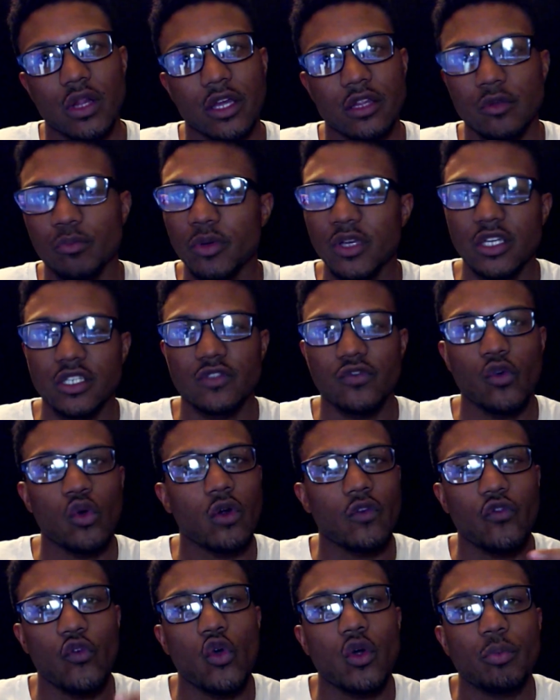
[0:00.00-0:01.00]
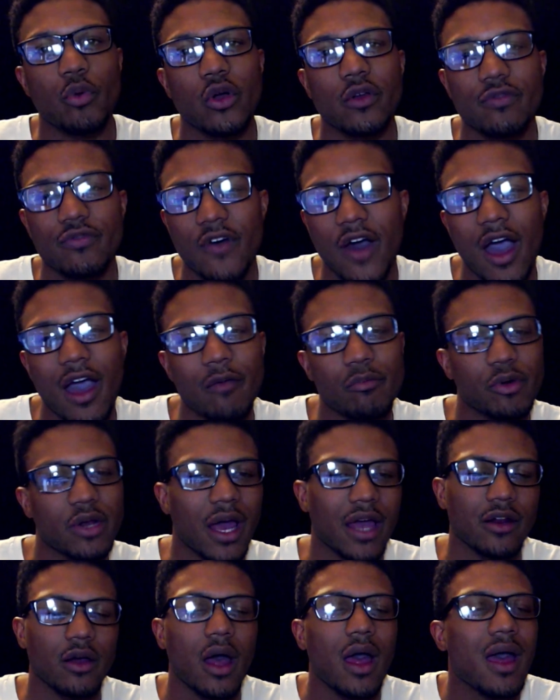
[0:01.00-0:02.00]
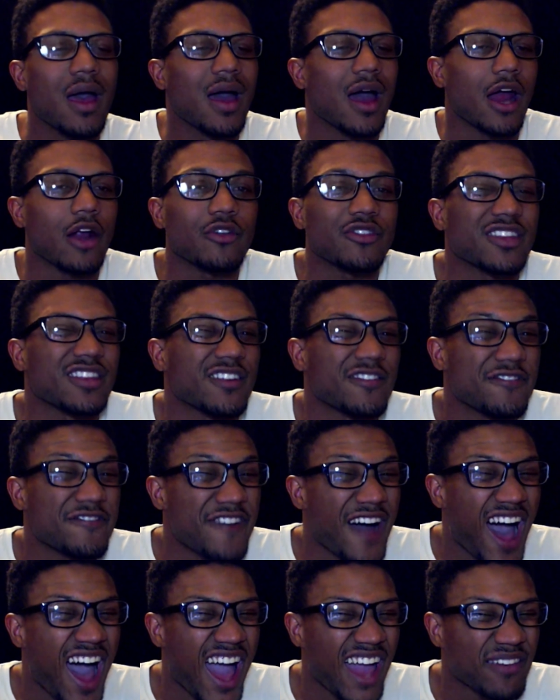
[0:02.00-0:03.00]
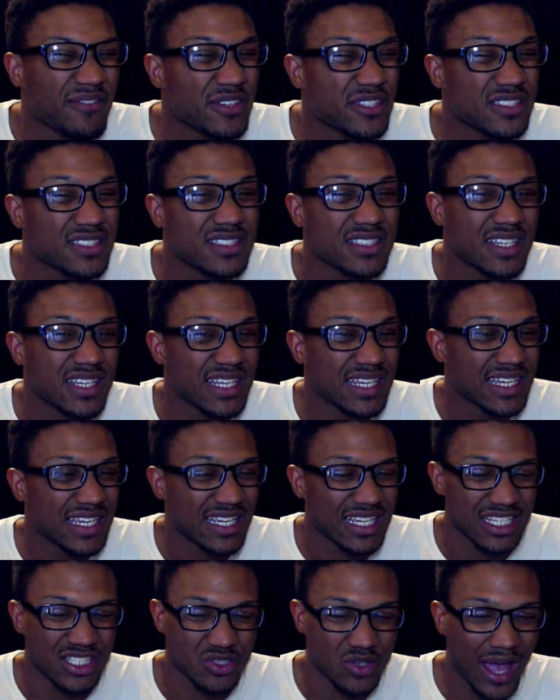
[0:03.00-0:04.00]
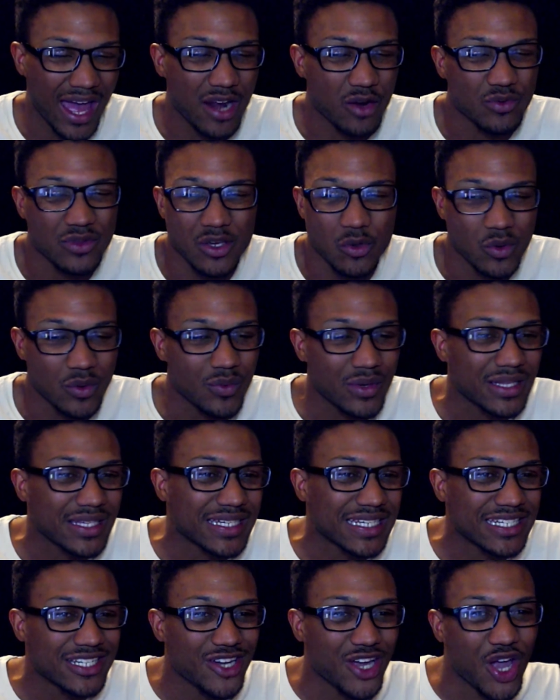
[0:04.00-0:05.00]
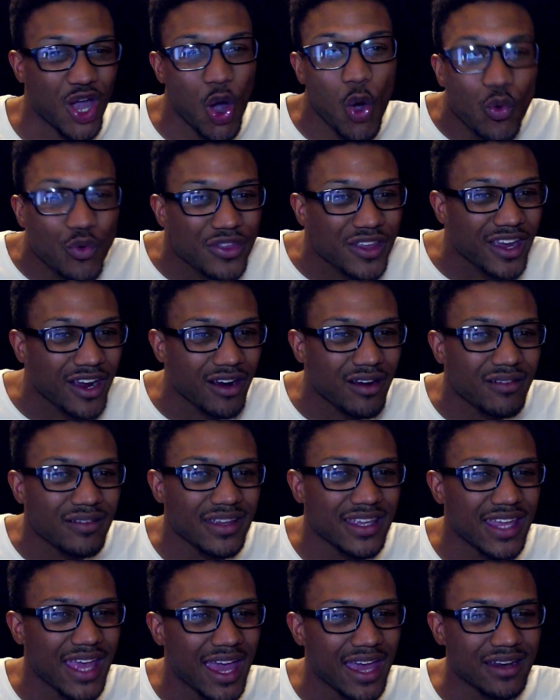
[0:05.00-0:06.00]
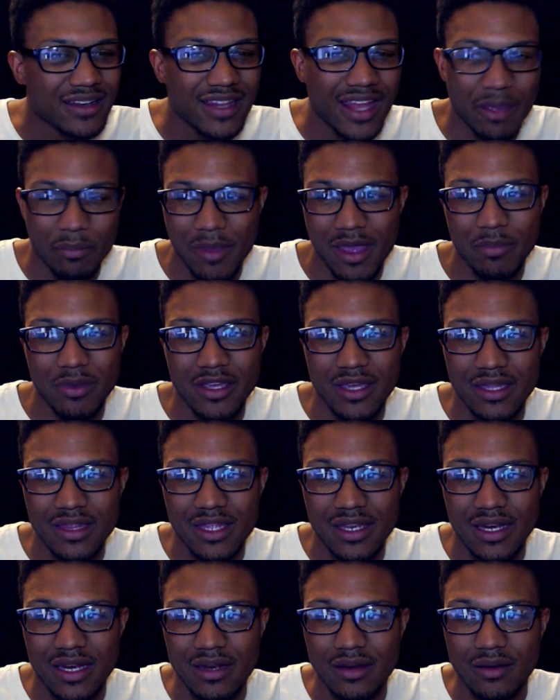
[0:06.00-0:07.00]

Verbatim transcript: like the PS4 4.5. But I don't think the 5 is I don't think we really need to go there yet. Like, maybe in the